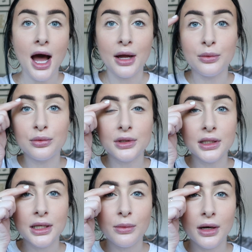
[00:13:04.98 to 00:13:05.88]
I
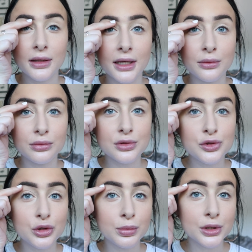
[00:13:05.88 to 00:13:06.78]
really want like
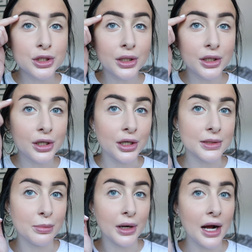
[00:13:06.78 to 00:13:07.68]
super straight
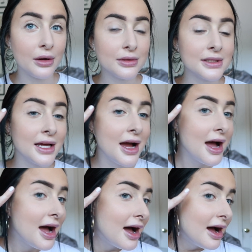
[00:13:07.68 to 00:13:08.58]
across brows.
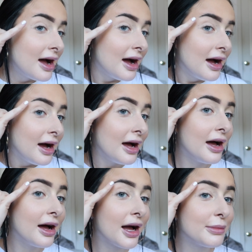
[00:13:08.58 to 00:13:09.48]

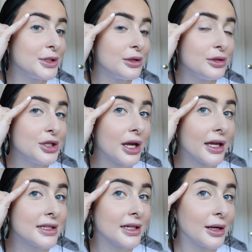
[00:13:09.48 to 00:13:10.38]
I'm too
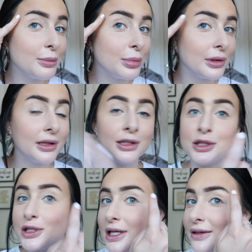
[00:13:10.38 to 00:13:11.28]
chicken to
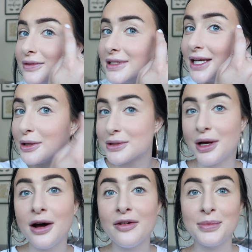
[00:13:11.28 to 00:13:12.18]
completely shave the tails
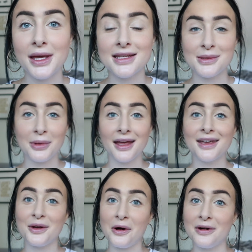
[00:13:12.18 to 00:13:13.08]
off because I'm
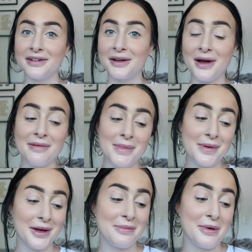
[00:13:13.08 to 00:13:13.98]
like, y'all, if I don't have my
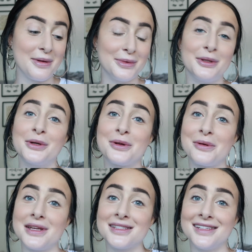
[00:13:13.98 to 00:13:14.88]
makeup on, I'm gonna look
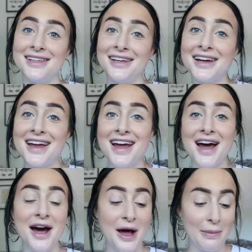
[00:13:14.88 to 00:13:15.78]
crazy.
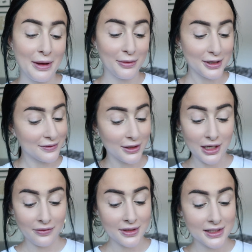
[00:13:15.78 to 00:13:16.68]
It works for
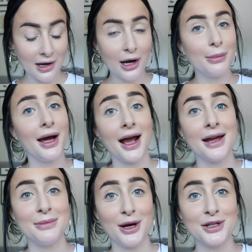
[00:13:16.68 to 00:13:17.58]
Jeffree Star, but I
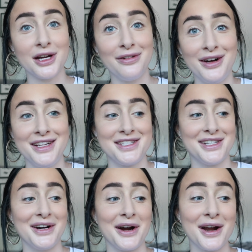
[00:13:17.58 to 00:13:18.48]
am not Jeffree
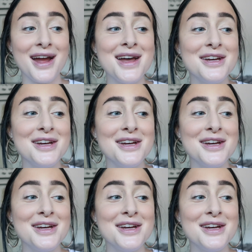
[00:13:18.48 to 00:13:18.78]
Star.